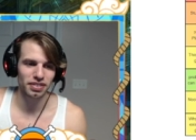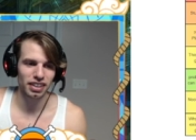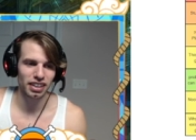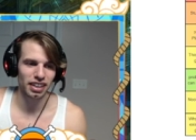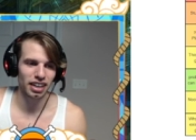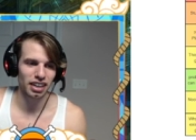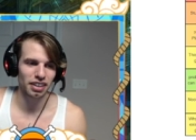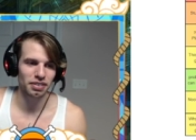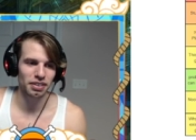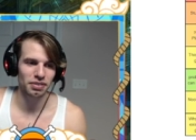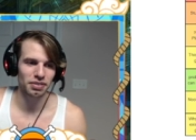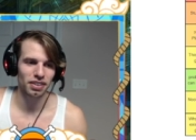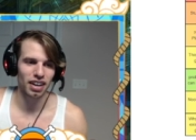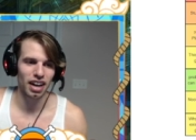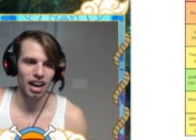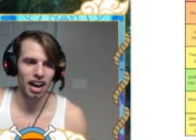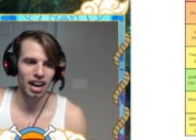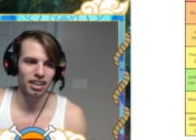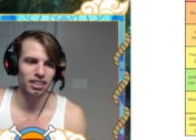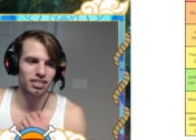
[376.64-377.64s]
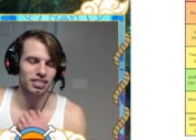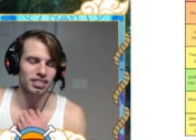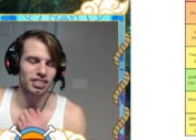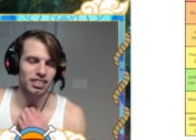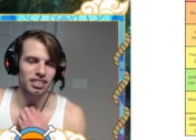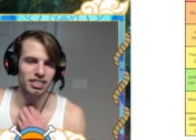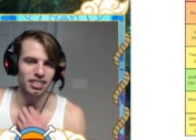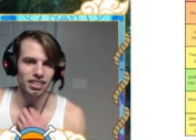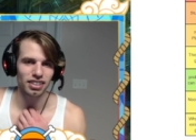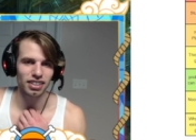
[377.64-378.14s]
A lot of people. I don't
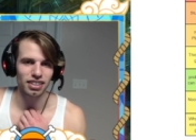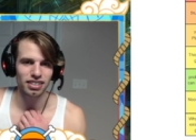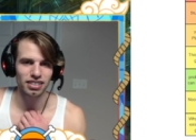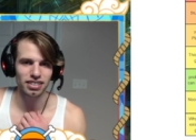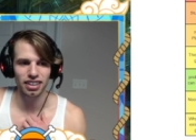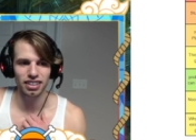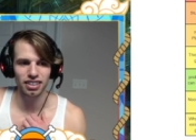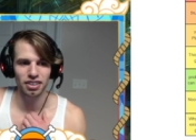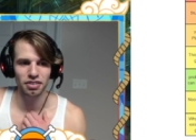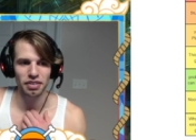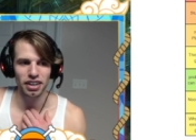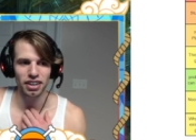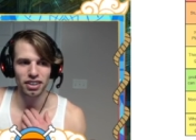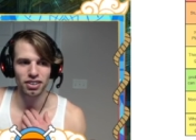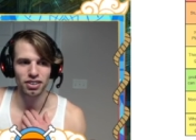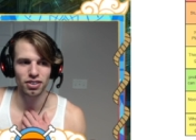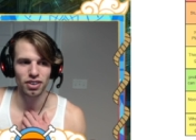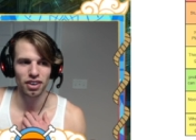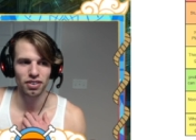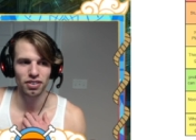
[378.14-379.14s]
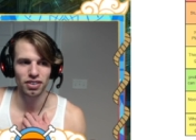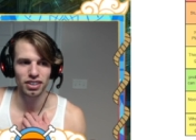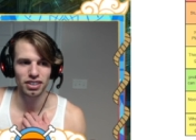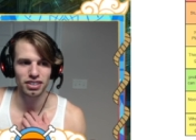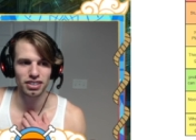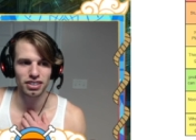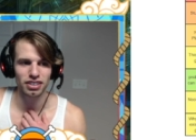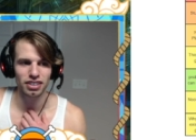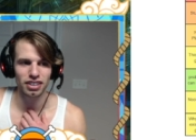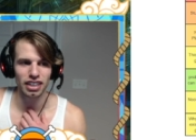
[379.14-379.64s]
think he's that great. No matter who I
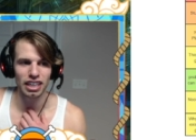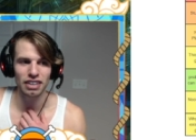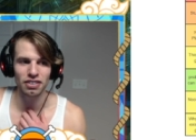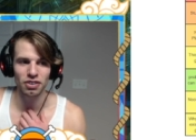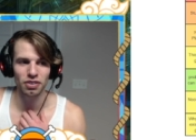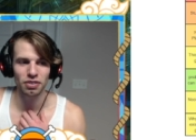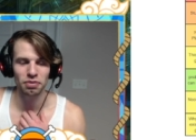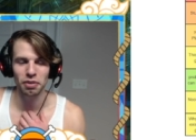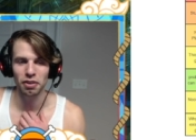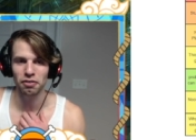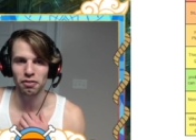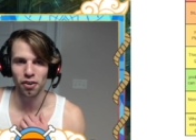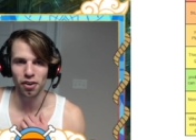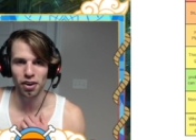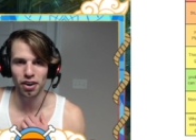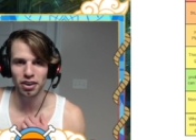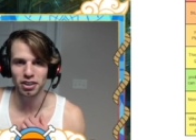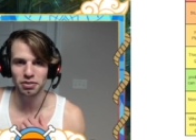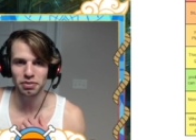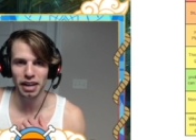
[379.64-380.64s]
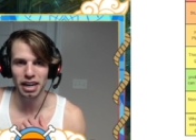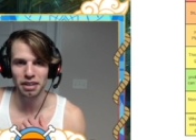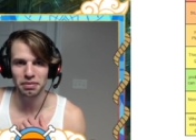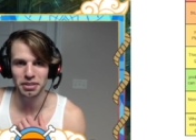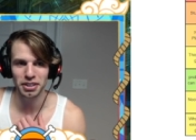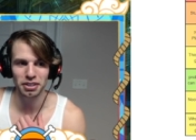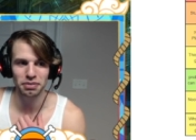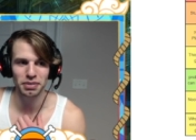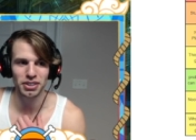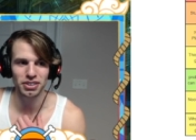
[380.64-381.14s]
was. Even when before I was
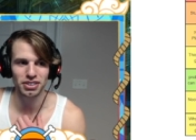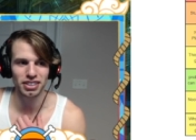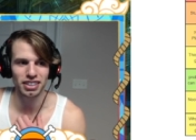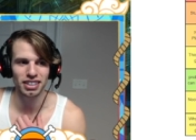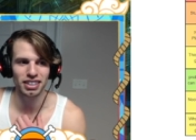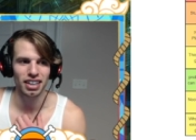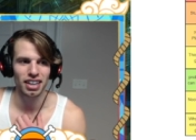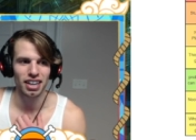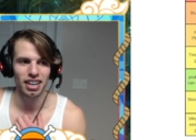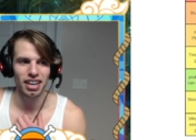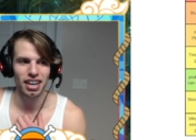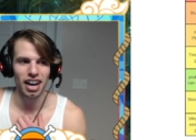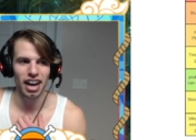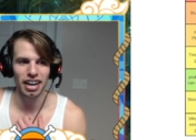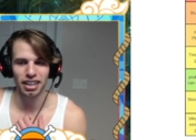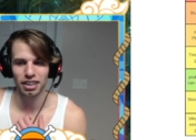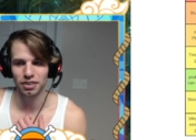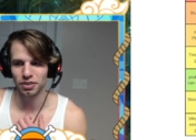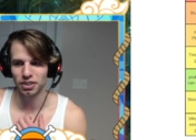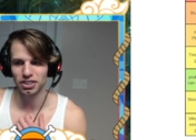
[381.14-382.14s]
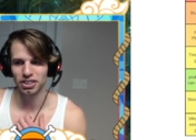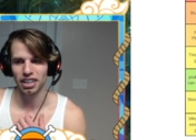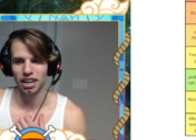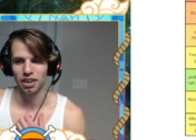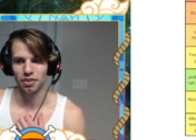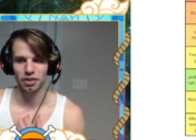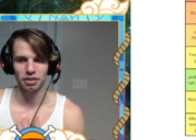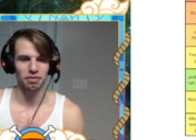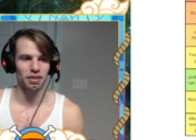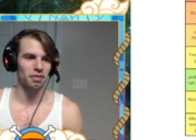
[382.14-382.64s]
Blackbeard abusing, I could one
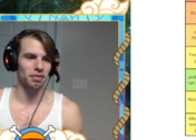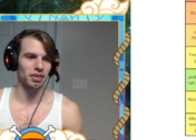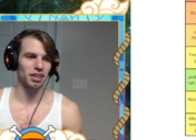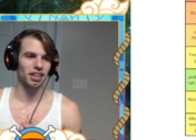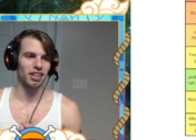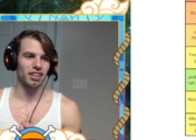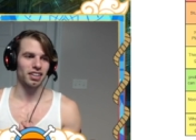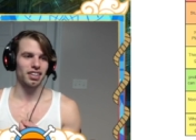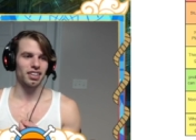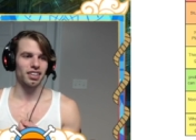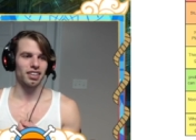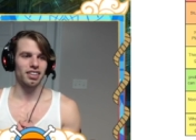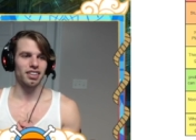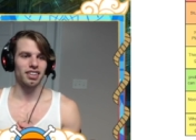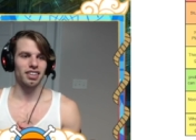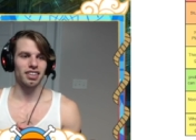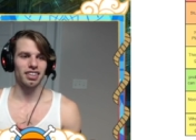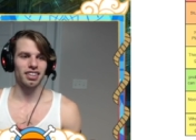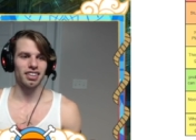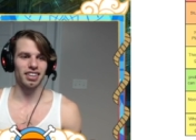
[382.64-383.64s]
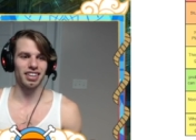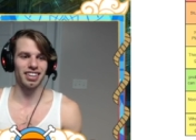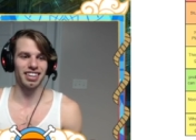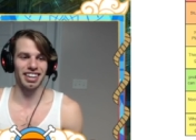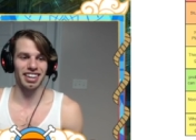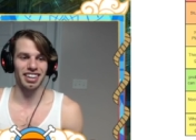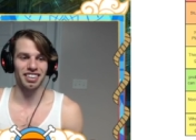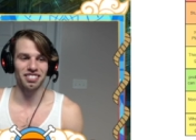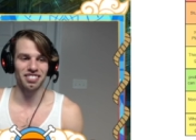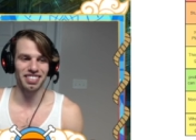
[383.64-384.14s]
shot with Mama.
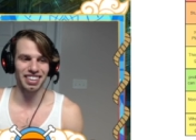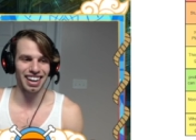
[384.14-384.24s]
Him.